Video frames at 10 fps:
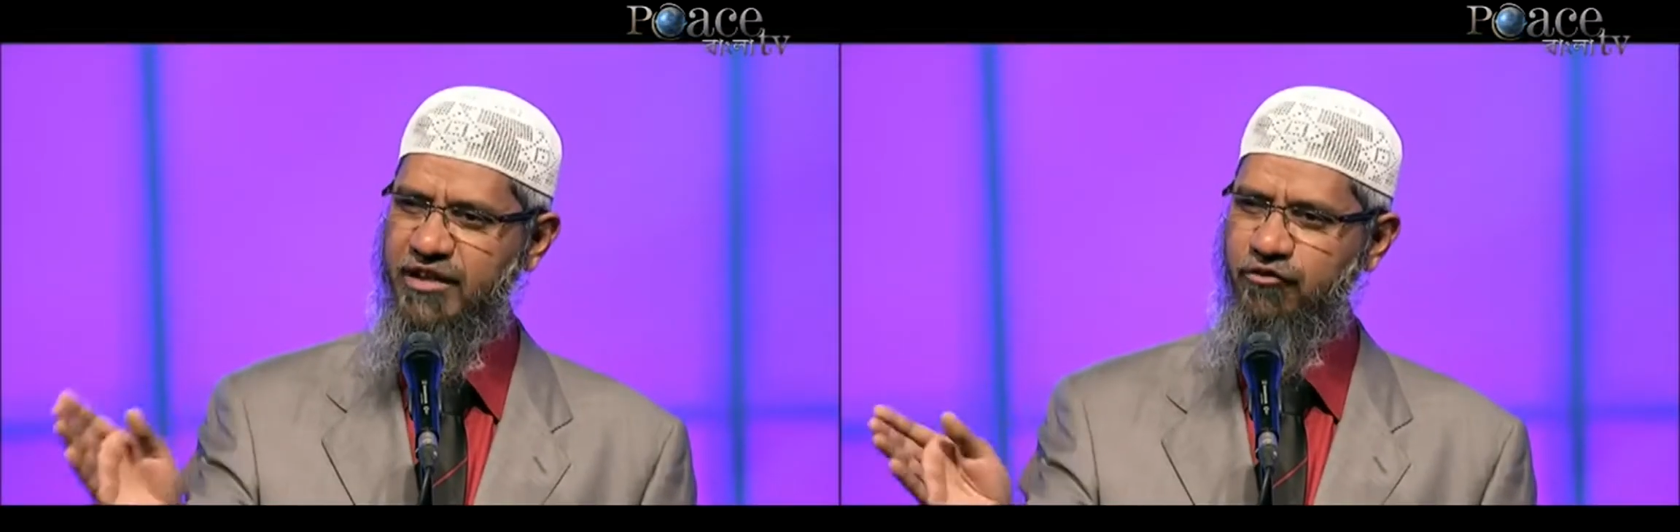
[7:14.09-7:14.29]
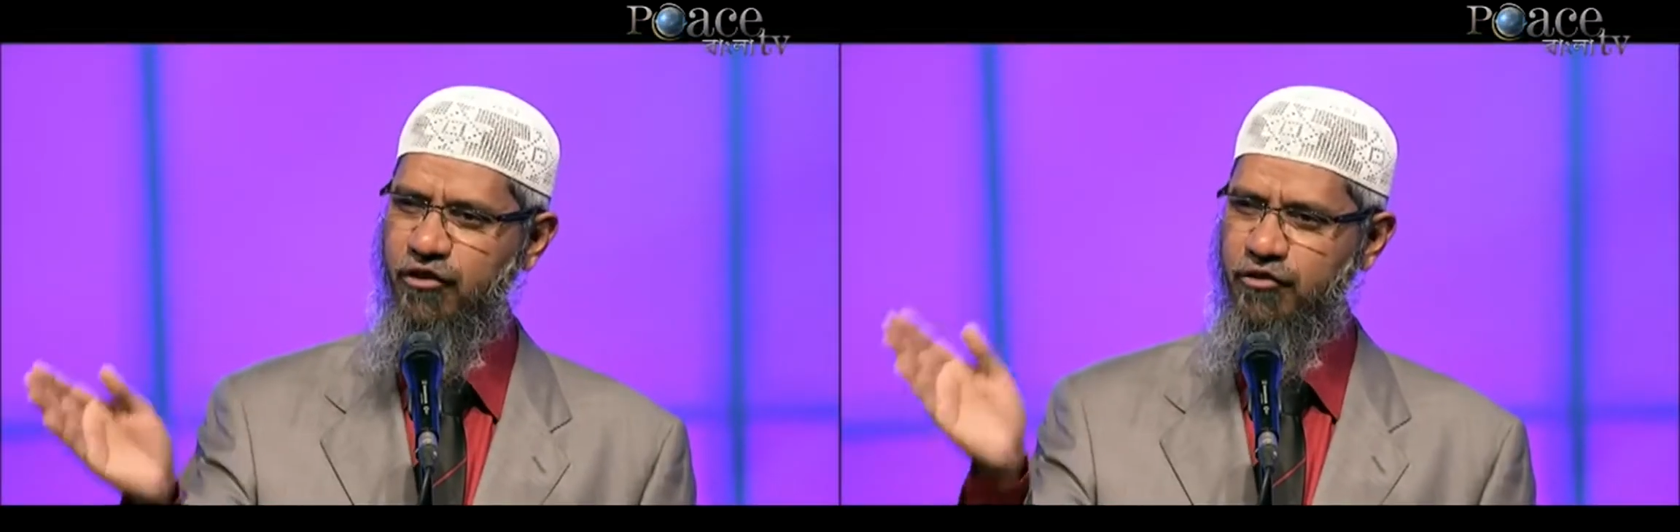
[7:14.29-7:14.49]

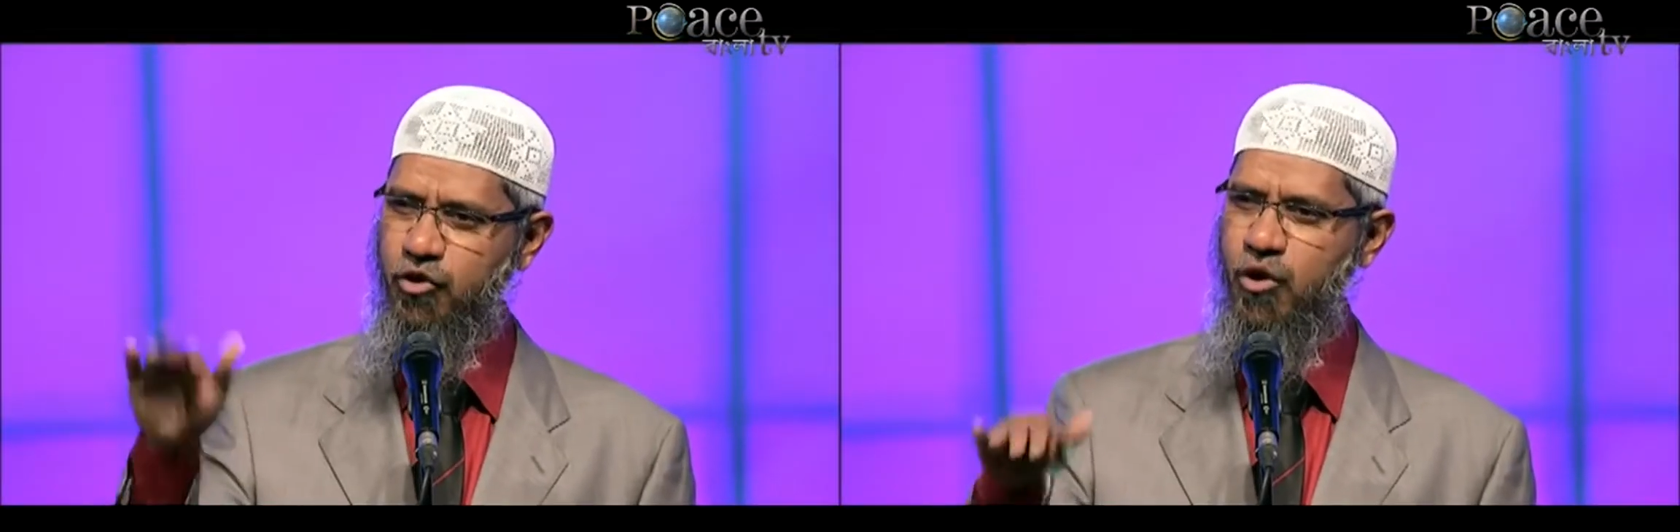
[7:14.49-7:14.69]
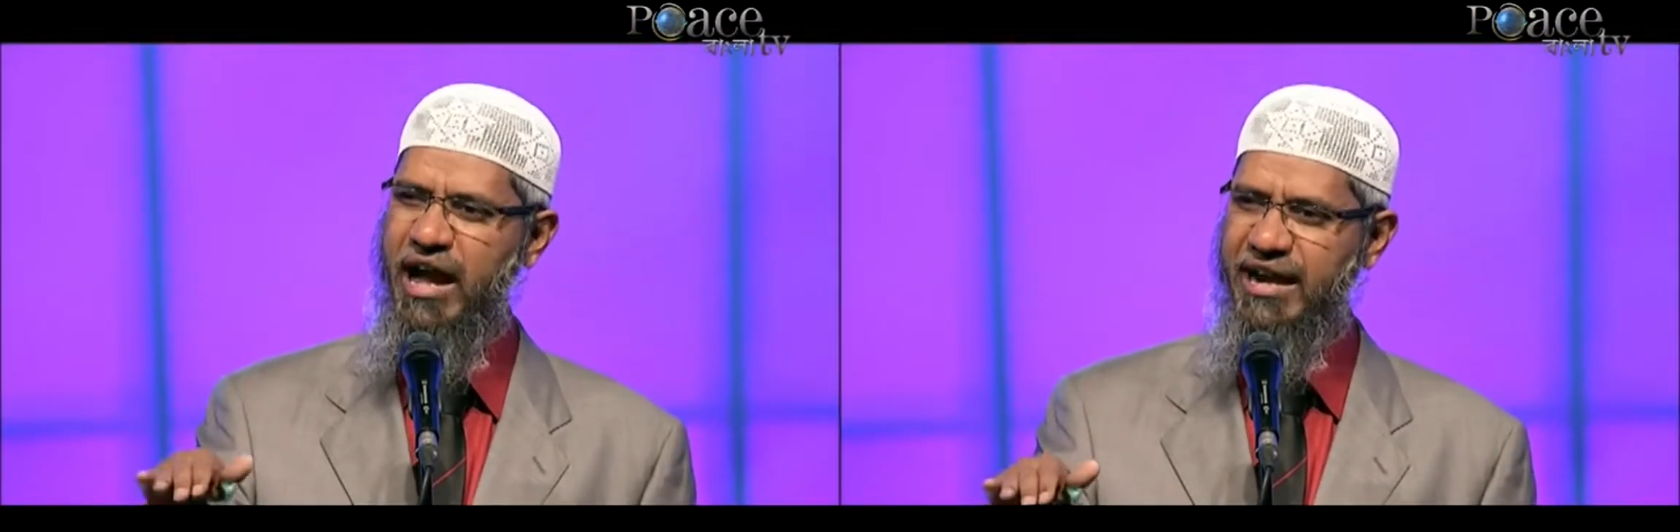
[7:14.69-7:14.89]
has got
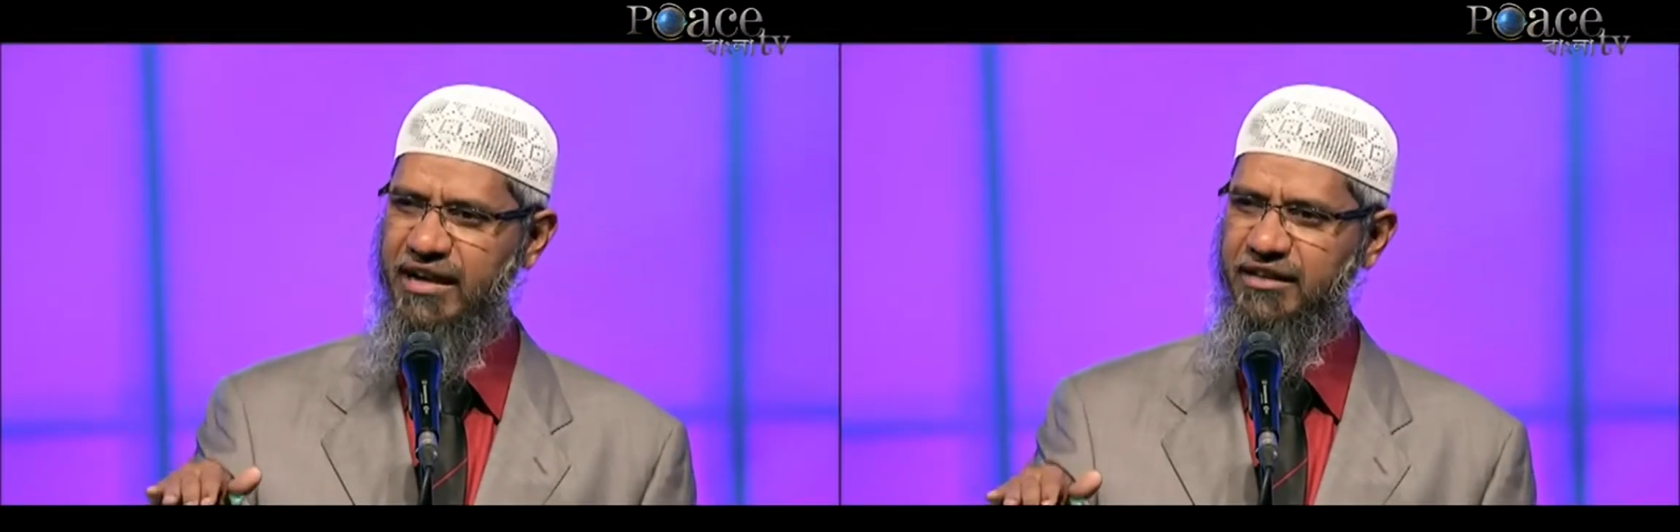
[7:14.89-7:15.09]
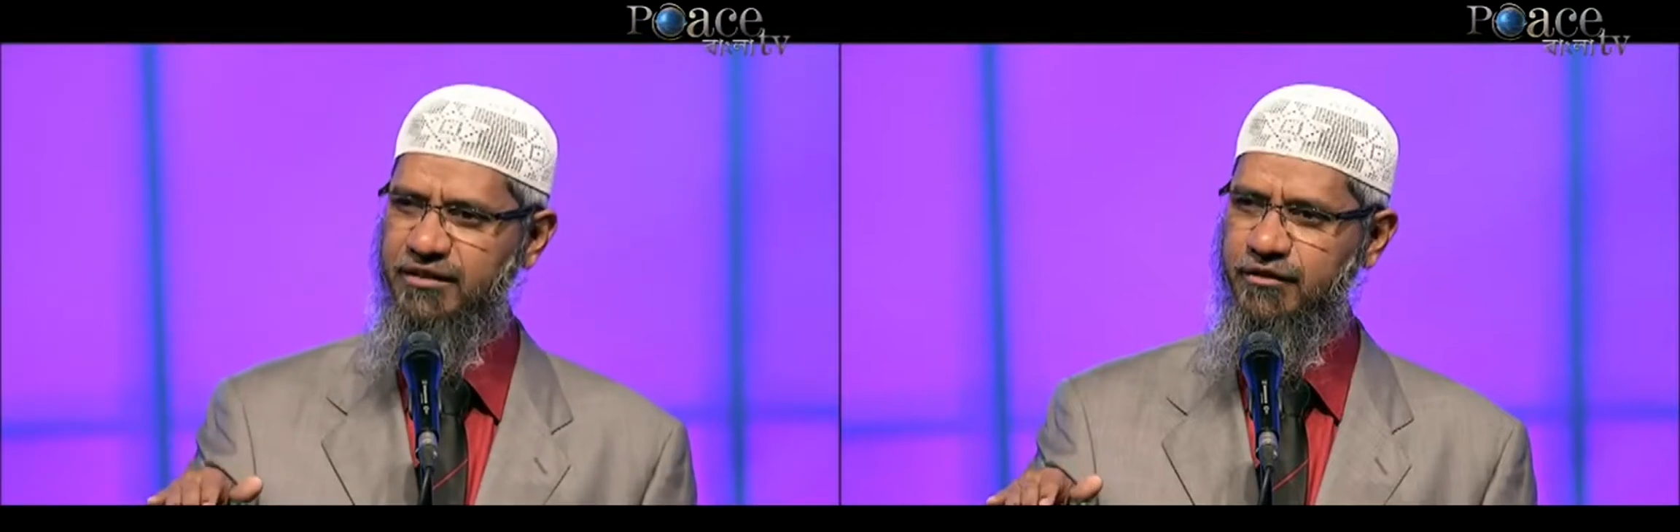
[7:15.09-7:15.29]
no
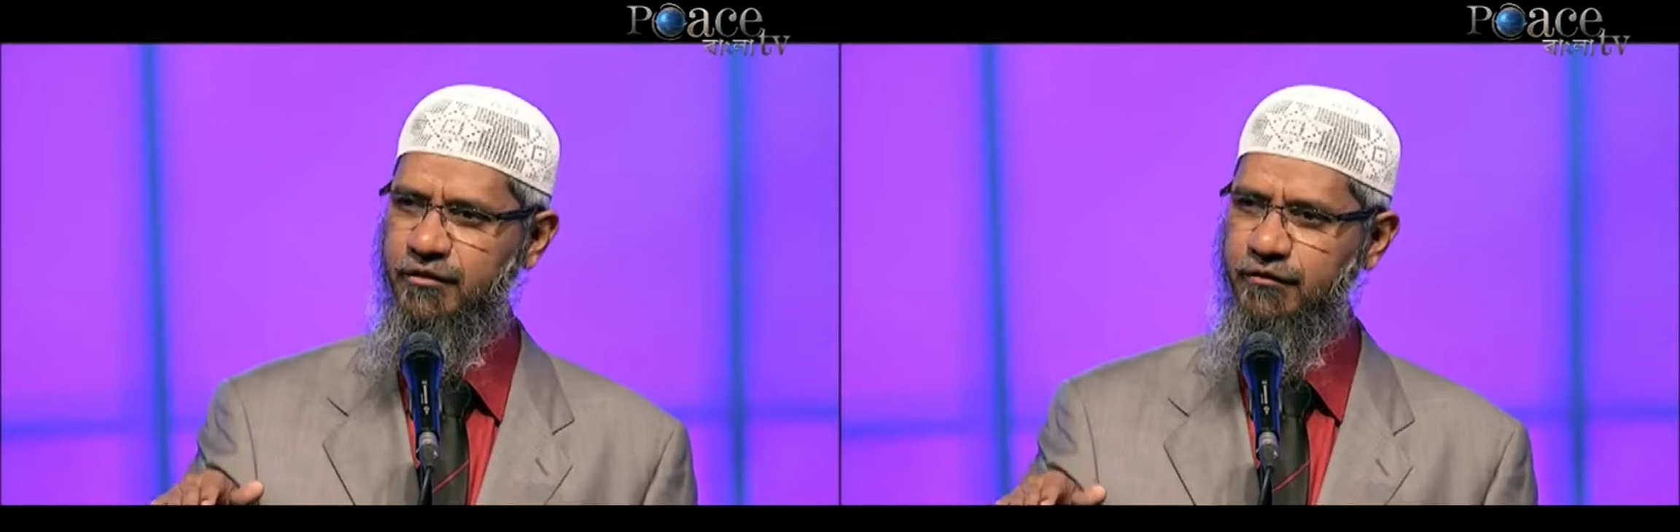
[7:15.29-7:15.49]
idols,